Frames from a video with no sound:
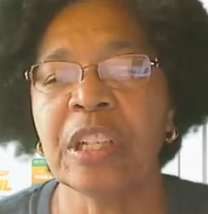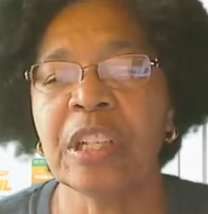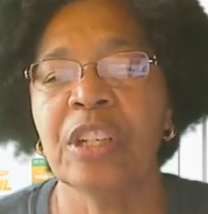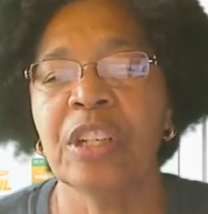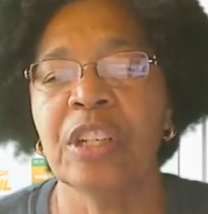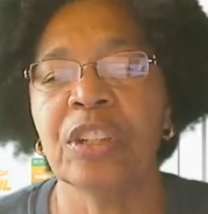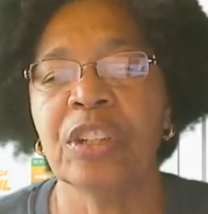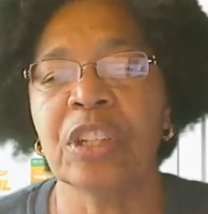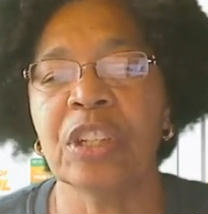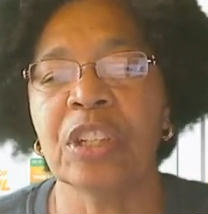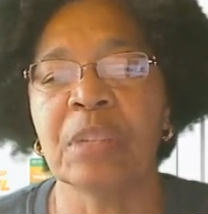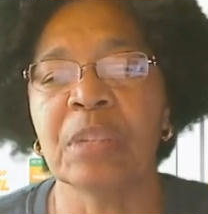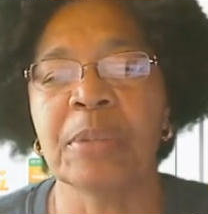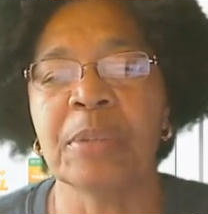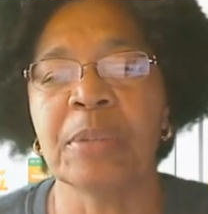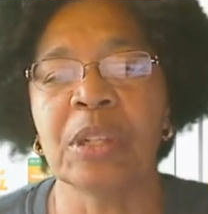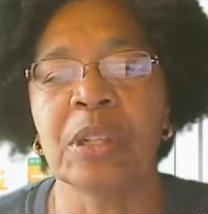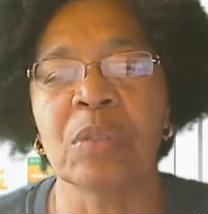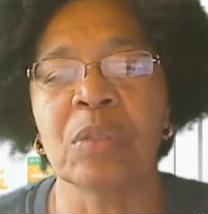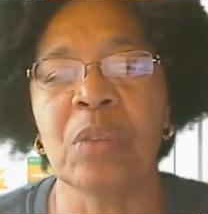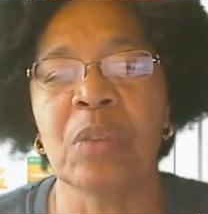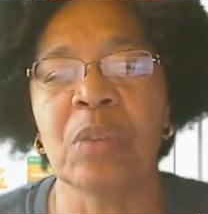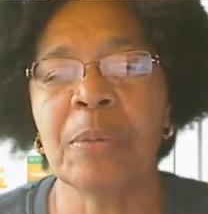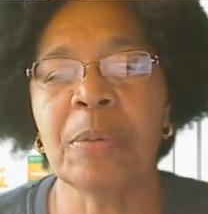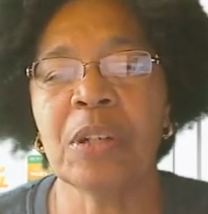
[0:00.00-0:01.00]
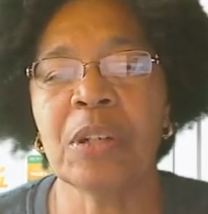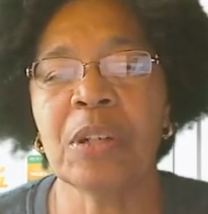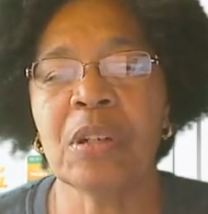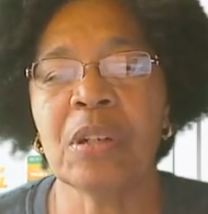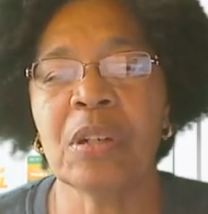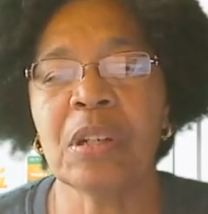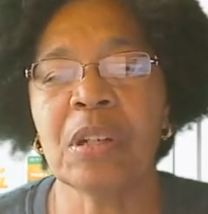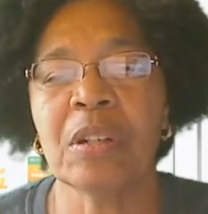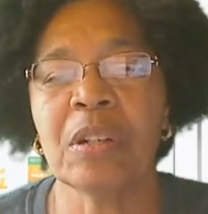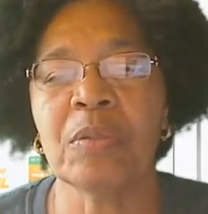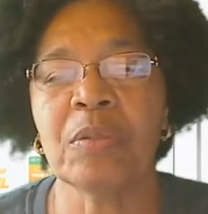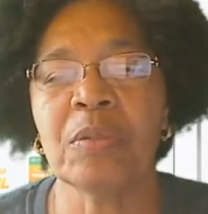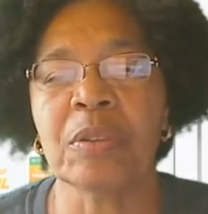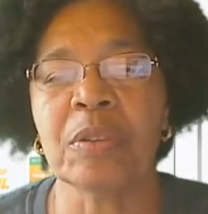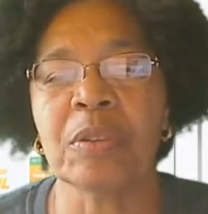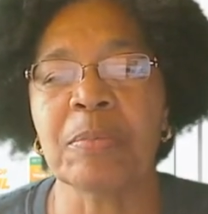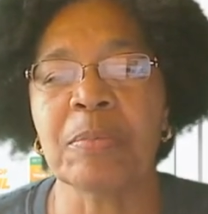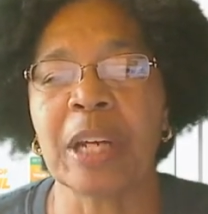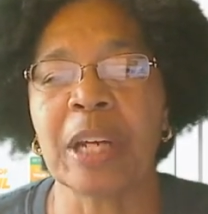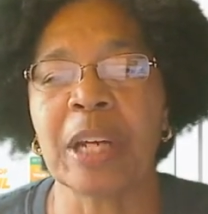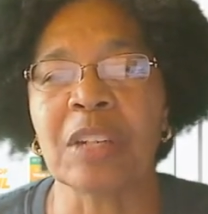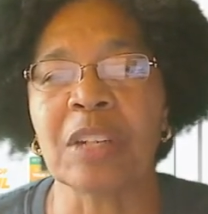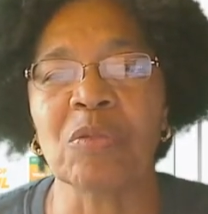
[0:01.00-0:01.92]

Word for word: You're going to be on a webinar with Mike and